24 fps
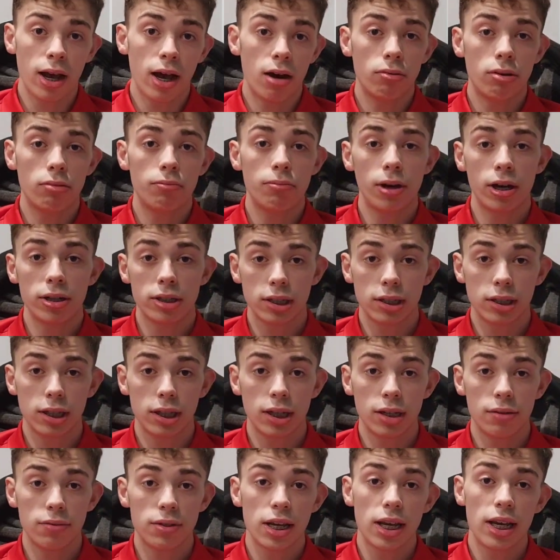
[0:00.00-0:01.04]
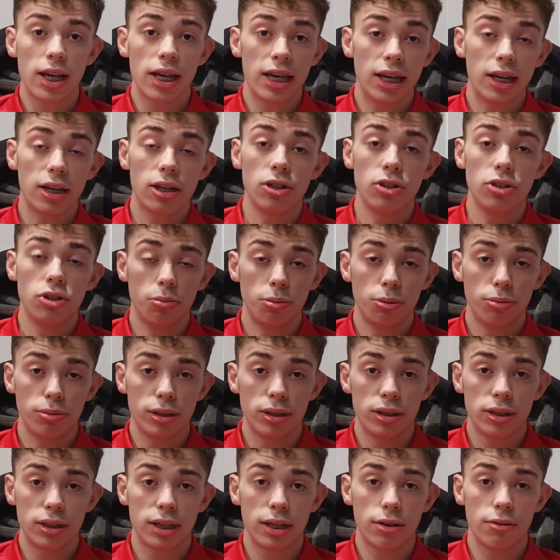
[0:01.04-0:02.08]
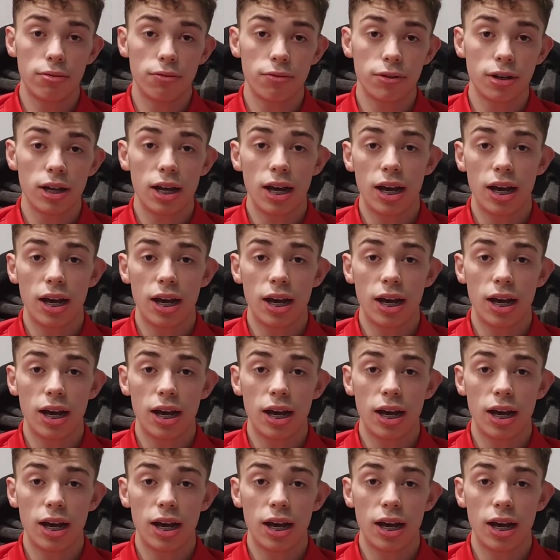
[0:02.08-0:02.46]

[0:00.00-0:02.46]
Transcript: and one person leaves, it can double itself.